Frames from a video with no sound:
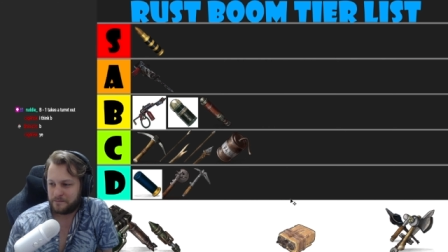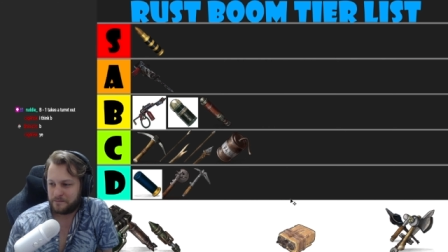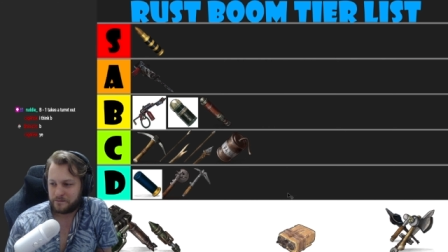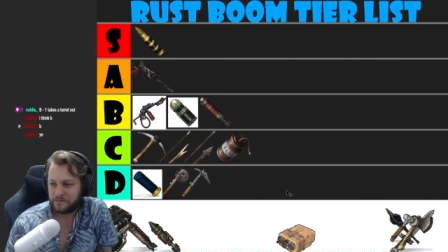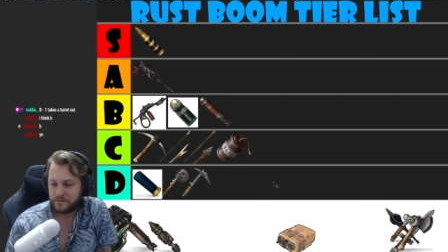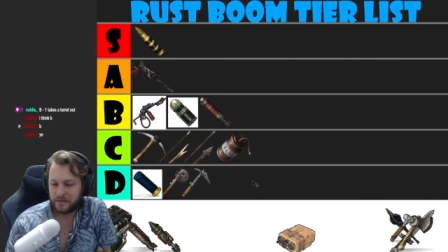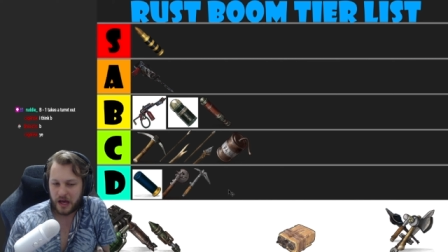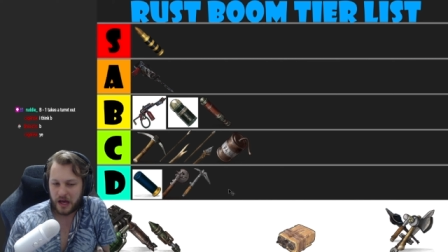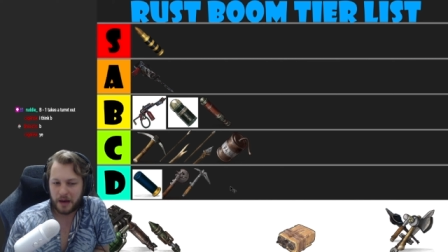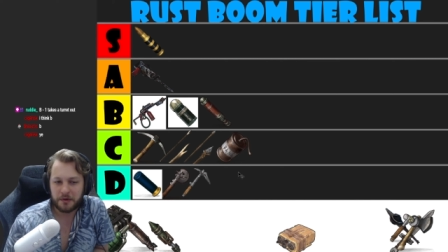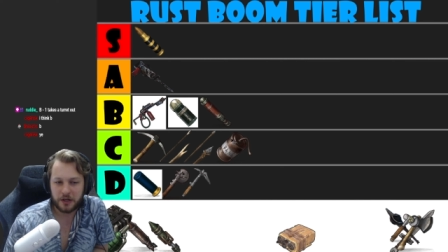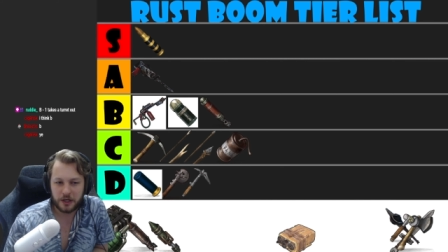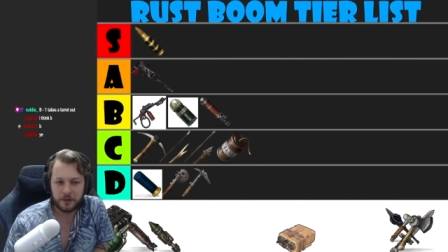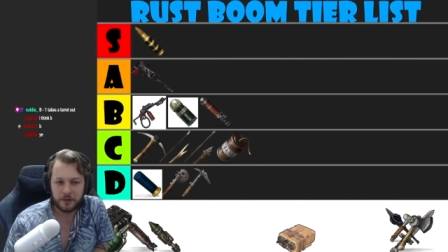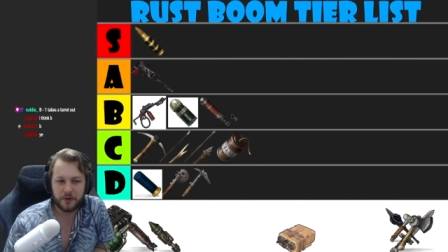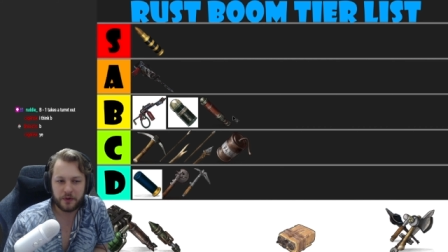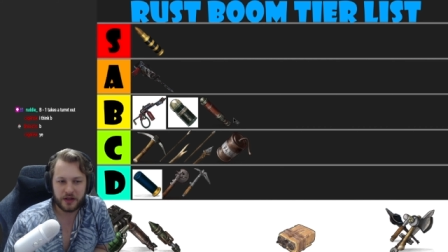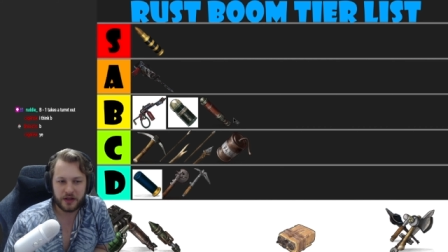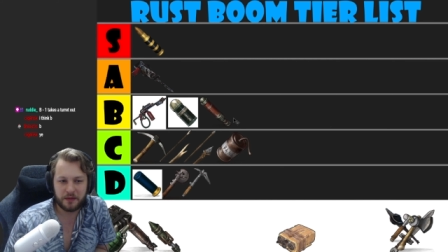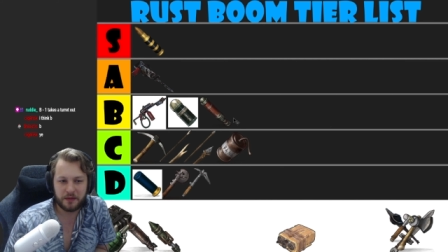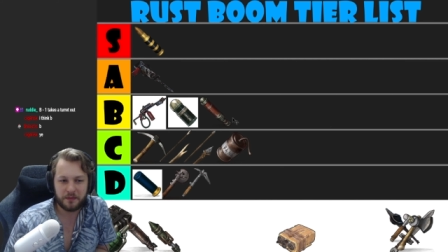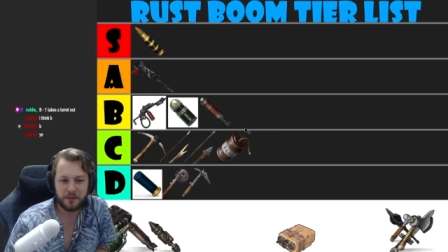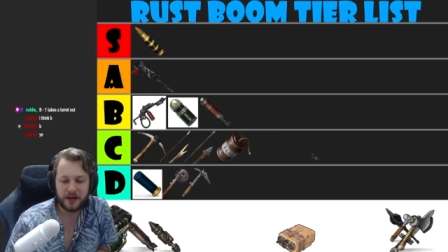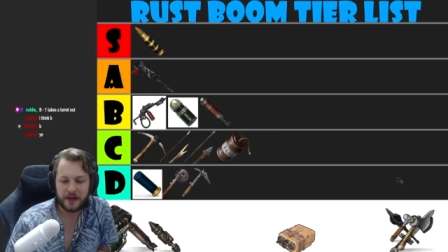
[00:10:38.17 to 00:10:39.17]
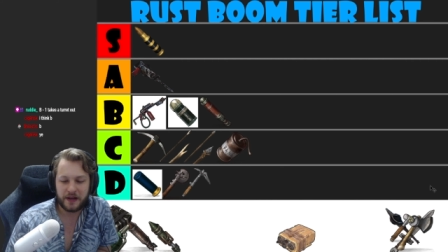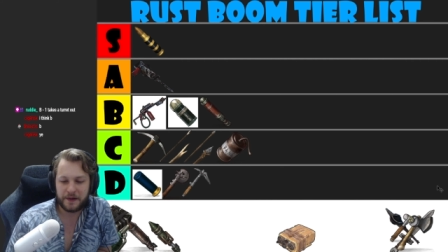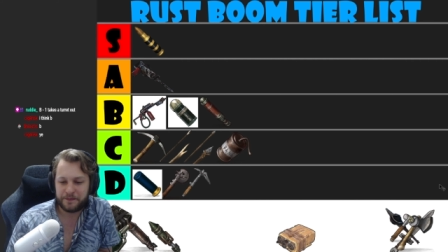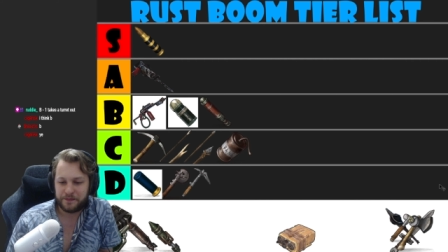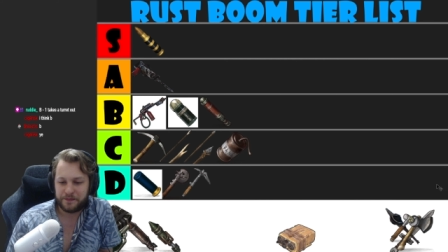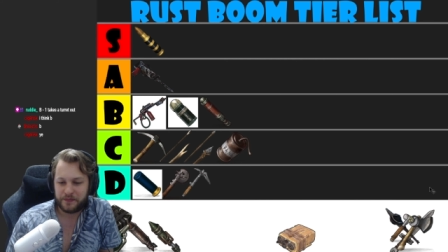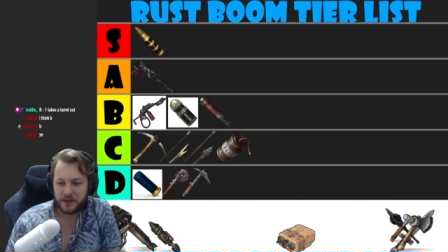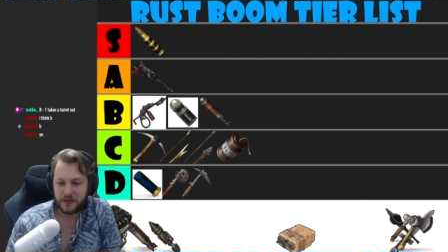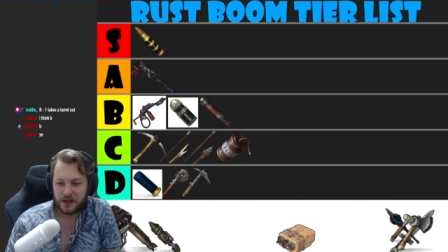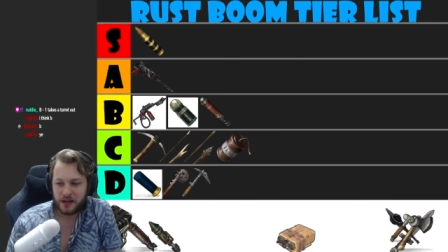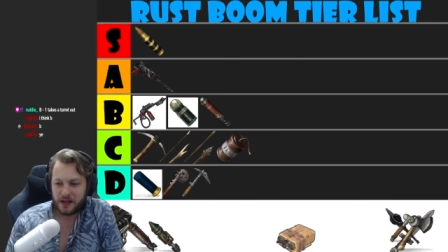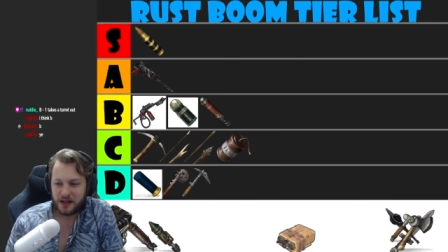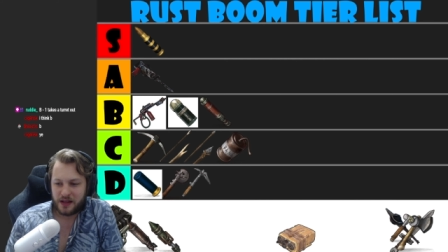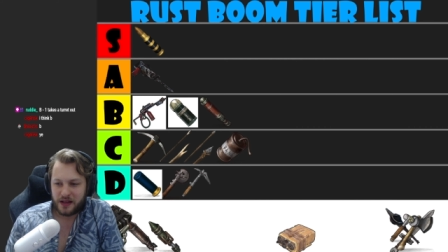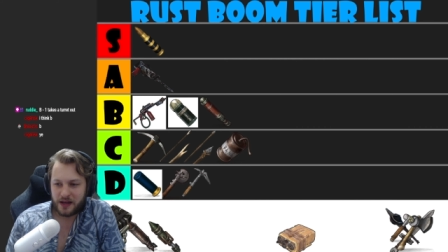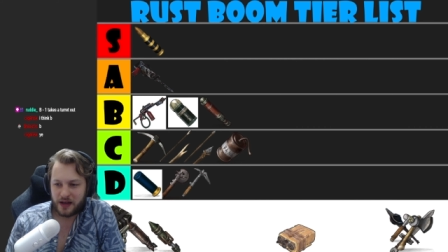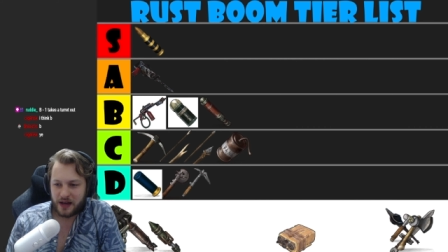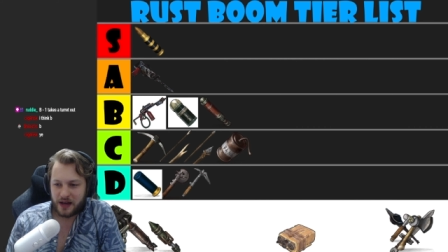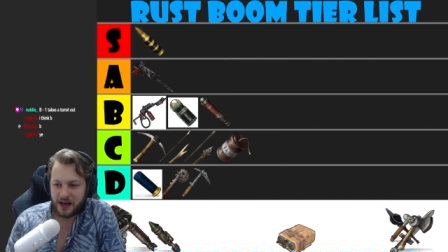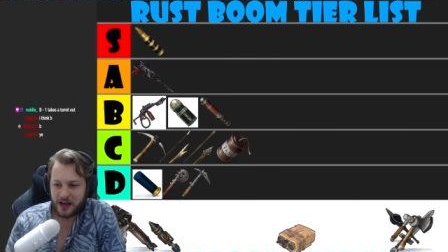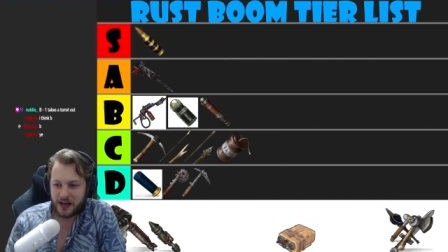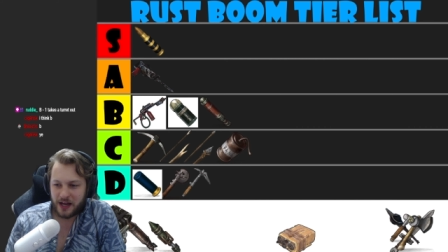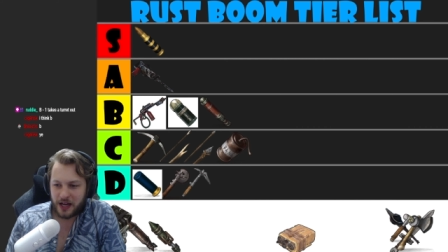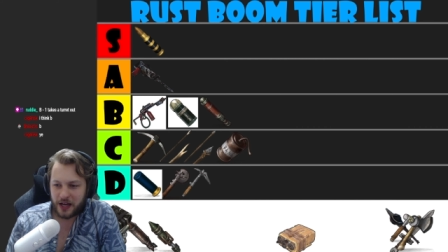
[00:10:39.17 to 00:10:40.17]
I'm going to put it in B.
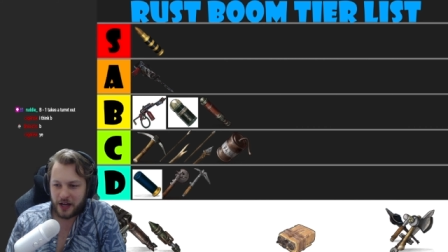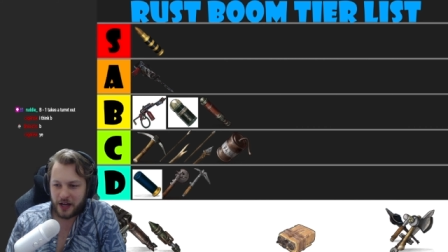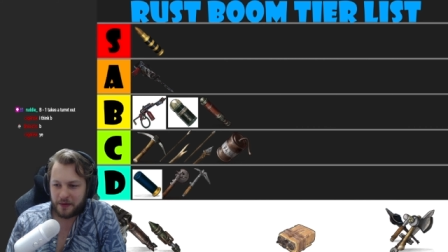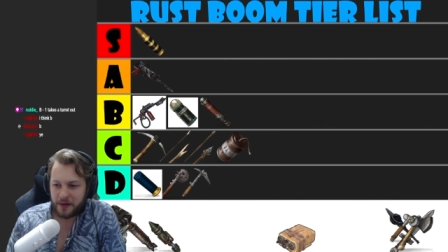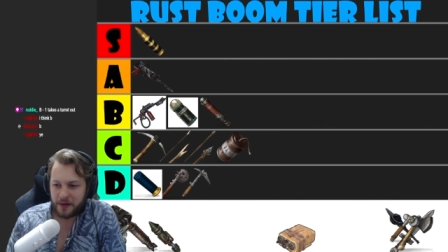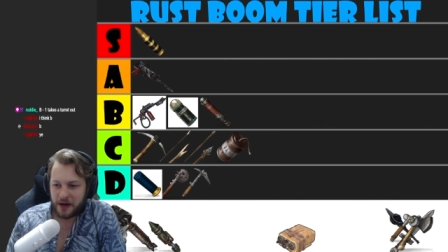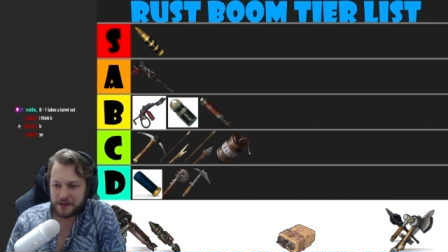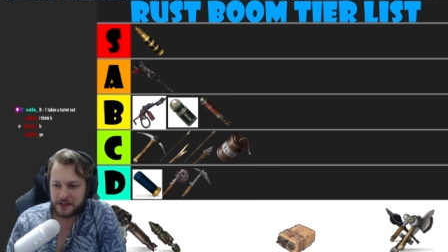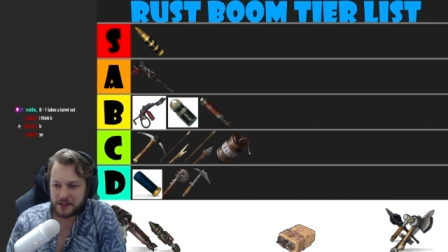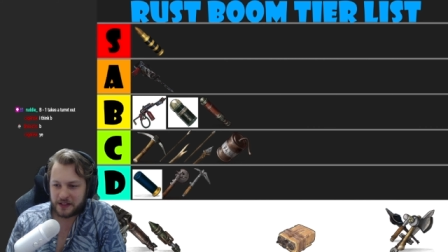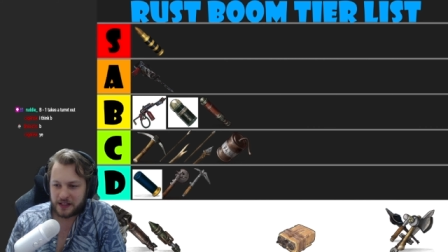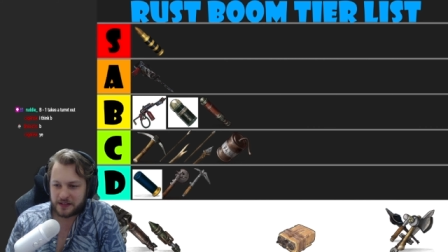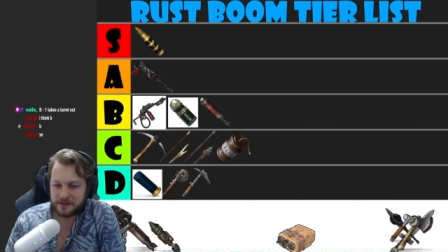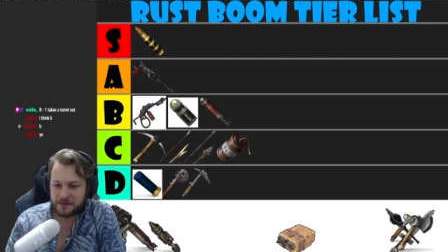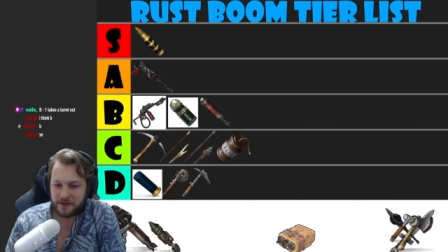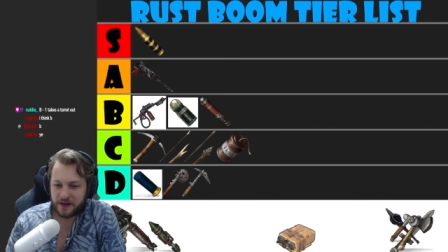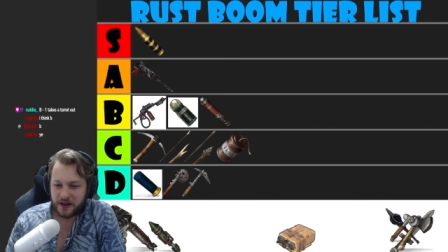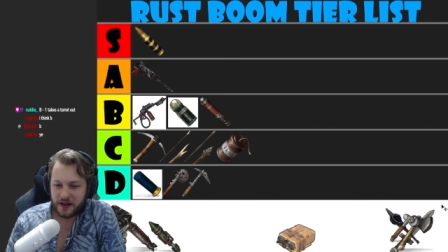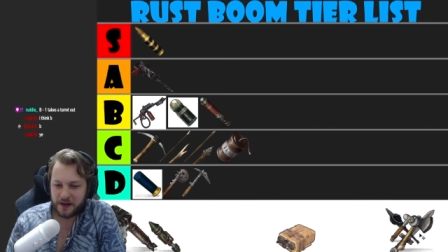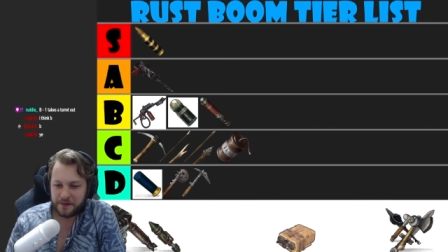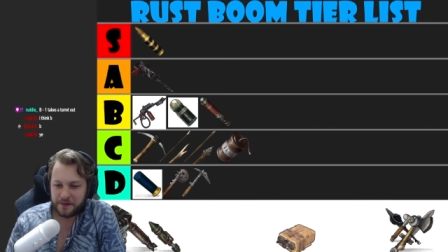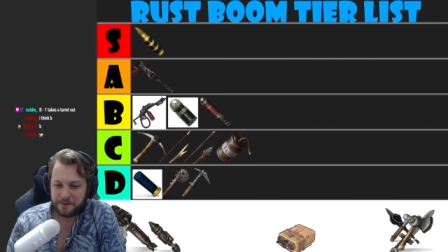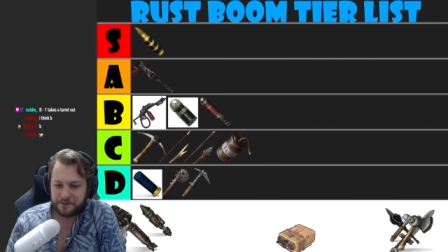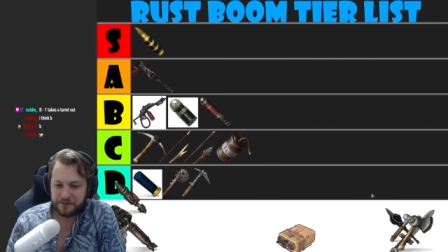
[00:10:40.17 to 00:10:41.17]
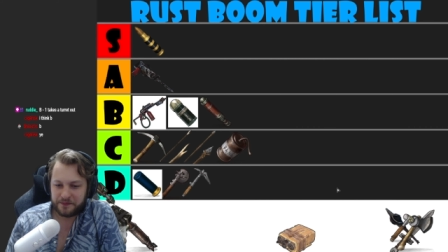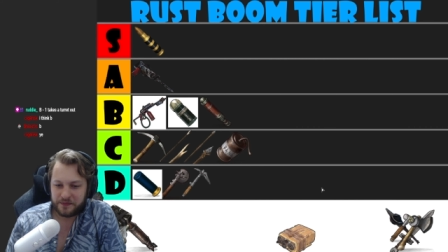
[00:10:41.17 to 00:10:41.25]
I think that's fair.